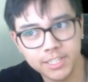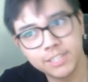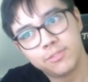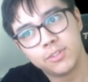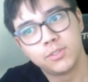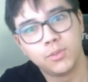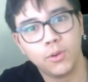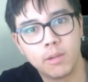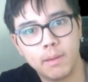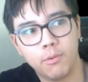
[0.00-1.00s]
first talk
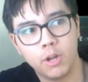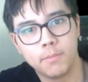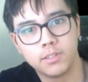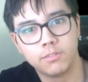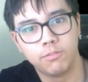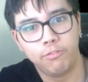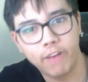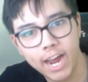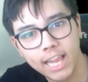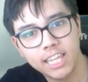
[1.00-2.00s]
about one of the most
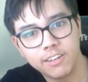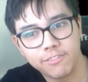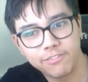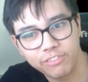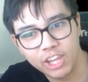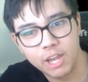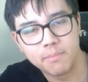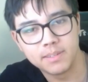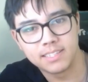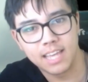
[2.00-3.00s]
violent
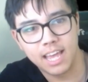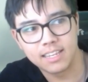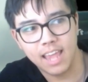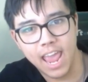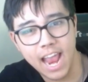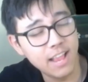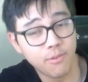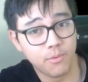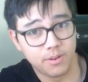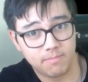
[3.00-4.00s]
flips that
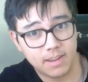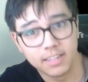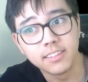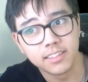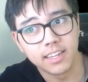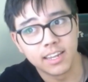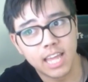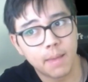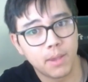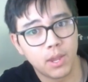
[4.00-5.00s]
anyone has seen, that being